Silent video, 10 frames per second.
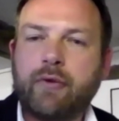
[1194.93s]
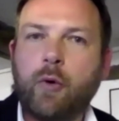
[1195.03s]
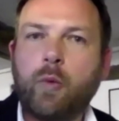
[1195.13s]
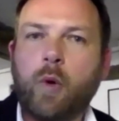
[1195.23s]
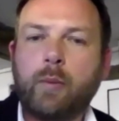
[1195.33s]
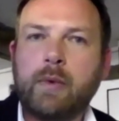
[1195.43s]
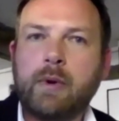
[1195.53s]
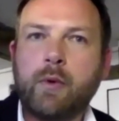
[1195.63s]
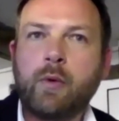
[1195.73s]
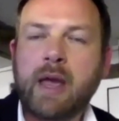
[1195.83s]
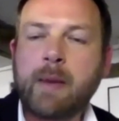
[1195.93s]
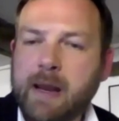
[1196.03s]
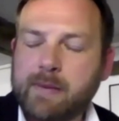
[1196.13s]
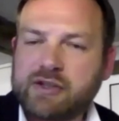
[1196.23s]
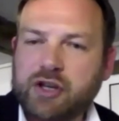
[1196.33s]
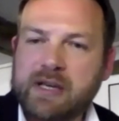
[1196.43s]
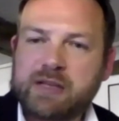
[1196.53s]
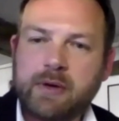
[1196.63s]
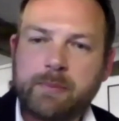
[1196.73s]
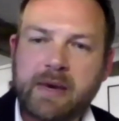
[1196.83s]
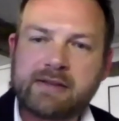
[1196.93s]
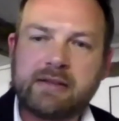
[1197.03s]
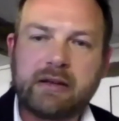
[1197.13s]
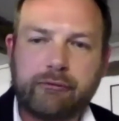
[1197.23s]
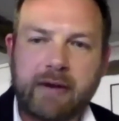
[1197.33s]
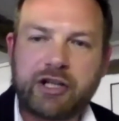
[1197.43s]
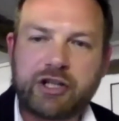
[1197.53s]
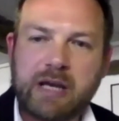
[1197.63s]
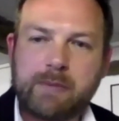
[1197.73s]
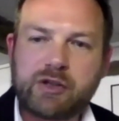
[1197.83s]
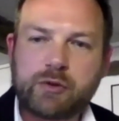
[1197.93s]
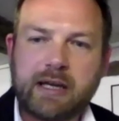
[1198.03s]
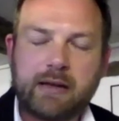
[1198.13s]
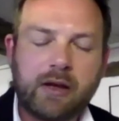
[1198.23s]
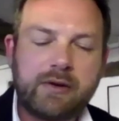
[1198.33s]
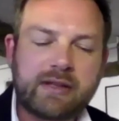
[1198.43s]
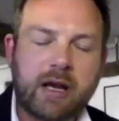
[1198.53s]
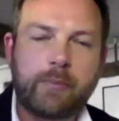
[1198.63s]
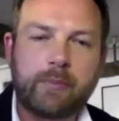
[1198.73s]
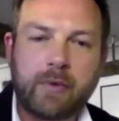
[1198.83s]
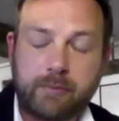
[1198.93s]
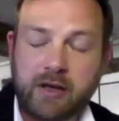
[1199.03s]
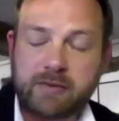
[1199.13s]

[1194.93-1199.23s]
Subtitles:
And therefore, what we will then be able to do is we'll be able to differentiate between those